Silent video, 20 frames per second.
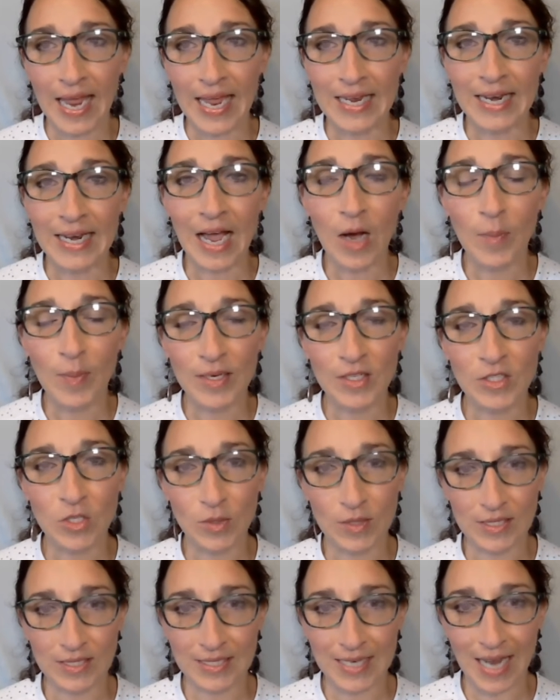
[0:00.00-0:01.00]
and helping
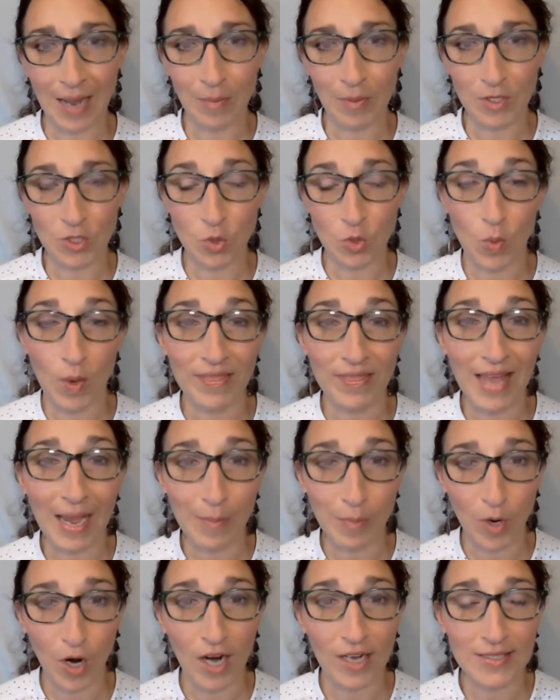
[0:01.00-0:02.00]
to establish what
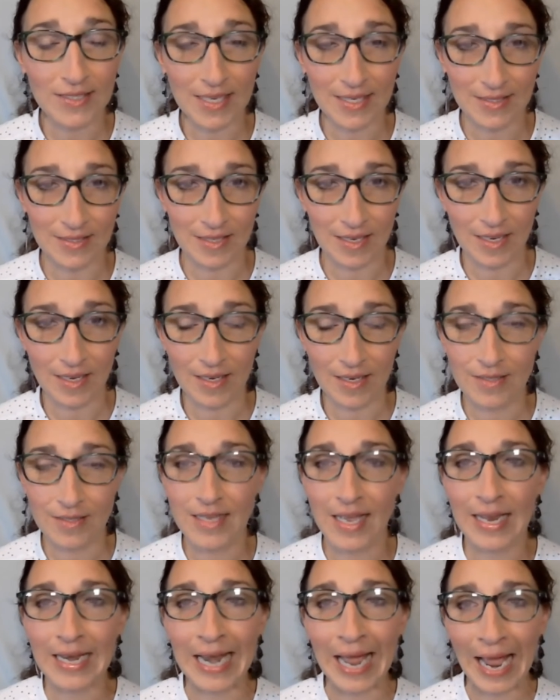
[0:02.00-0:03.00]
that process
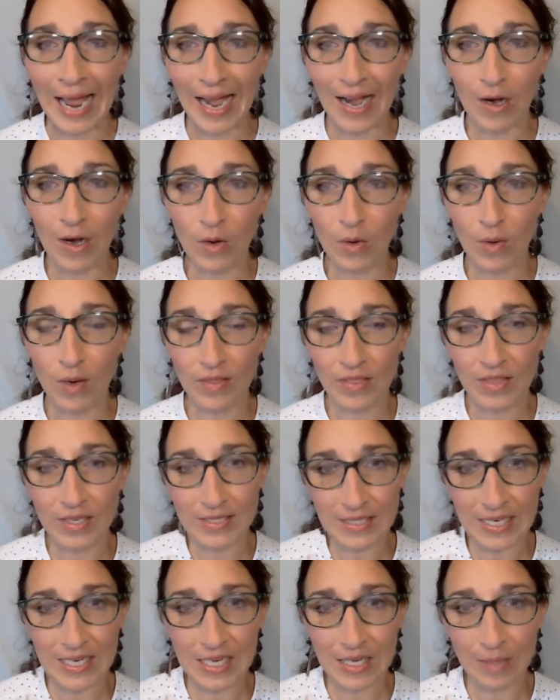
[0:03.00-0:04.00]
is and how
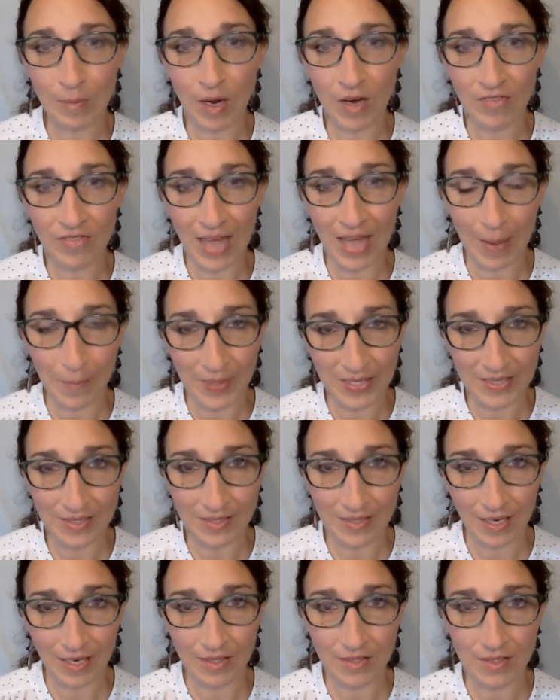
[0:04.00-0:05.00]
the team of that
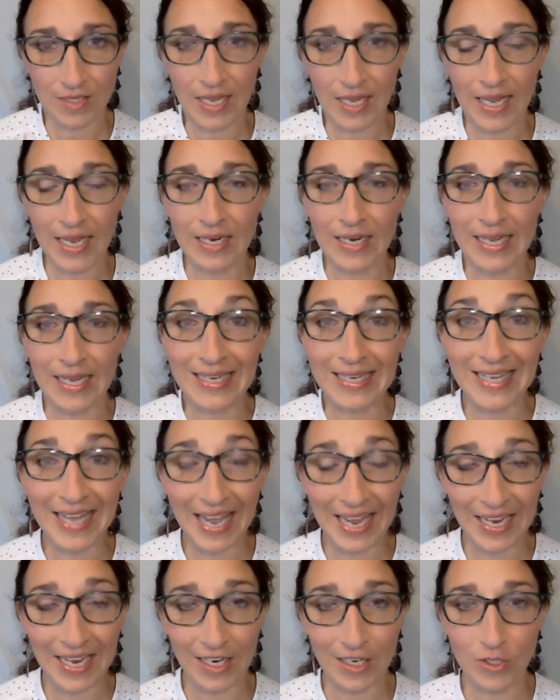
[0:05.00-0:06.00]
business can
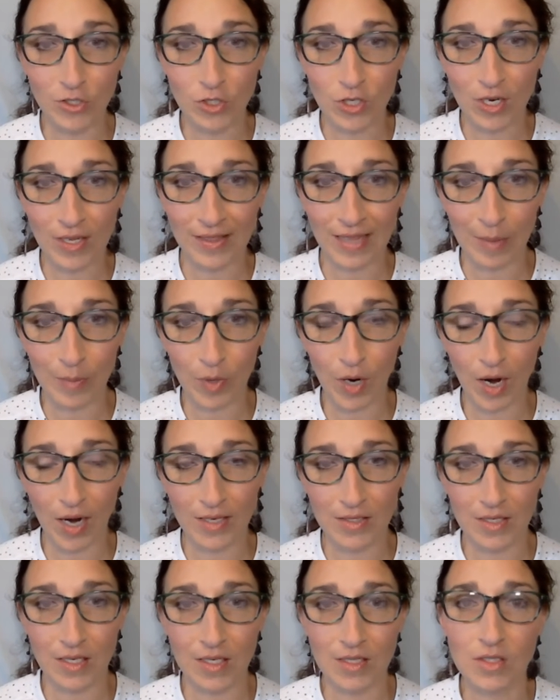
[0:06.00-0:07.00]
engage in that
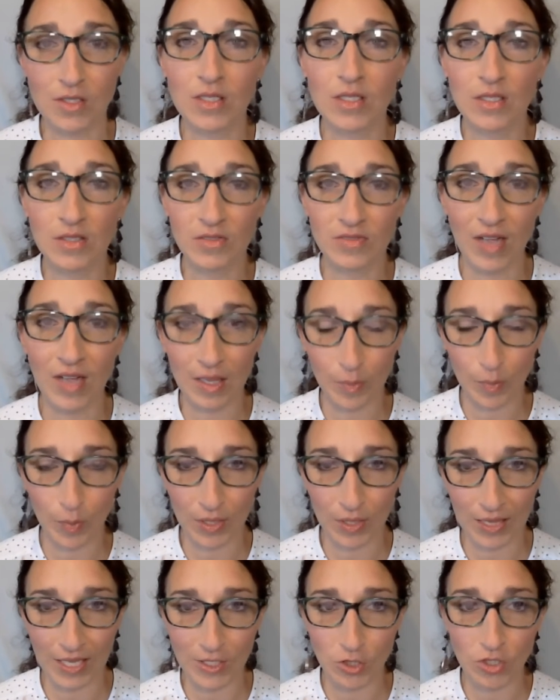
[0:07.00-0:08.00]
process to develop
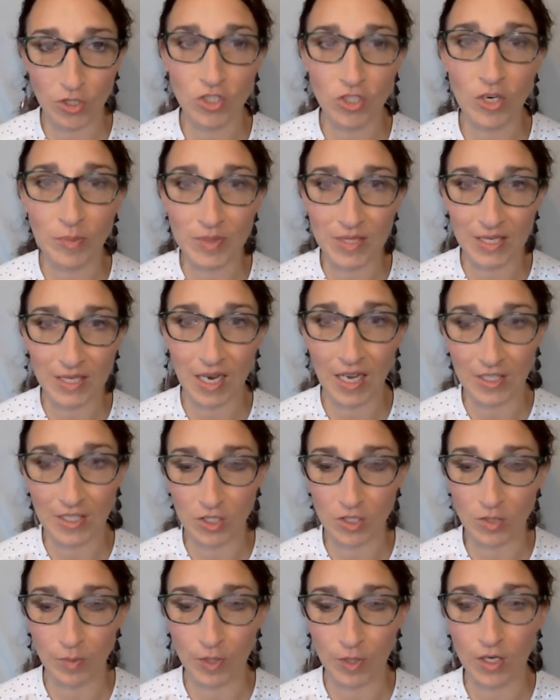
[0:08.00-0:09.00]
relationships and
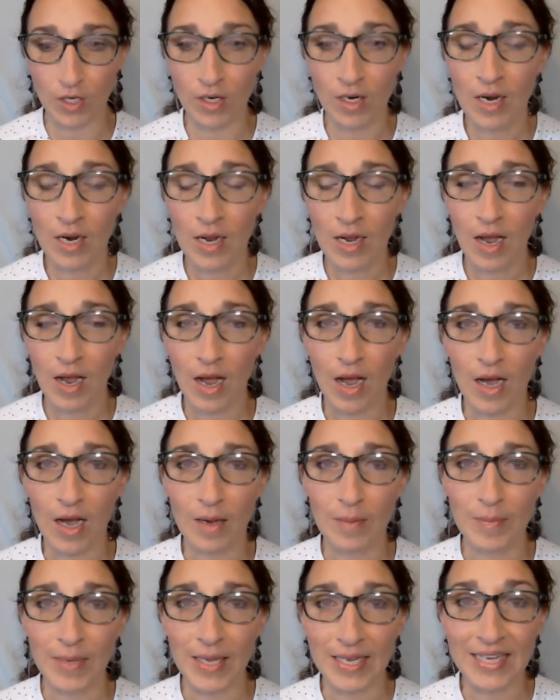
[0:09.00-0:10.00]
customer
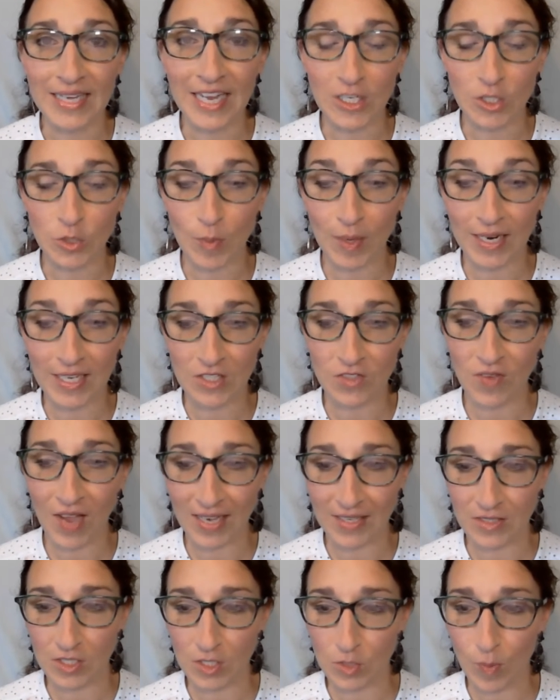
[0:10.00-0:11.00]
um, engagement as
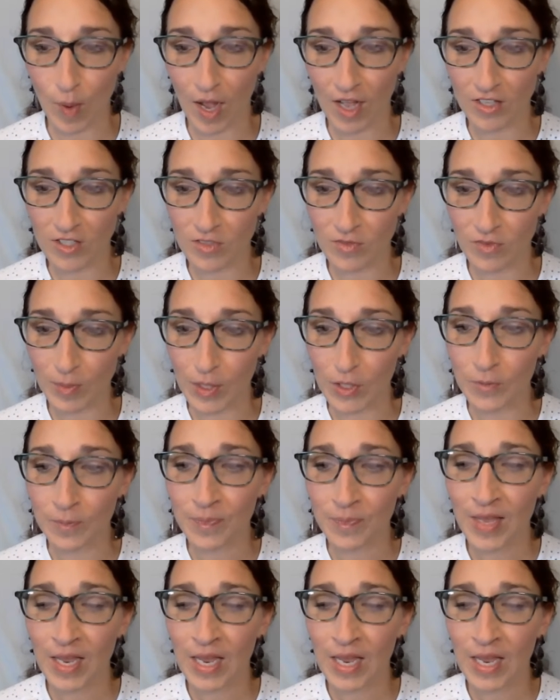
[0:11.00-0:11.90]
fast as possible.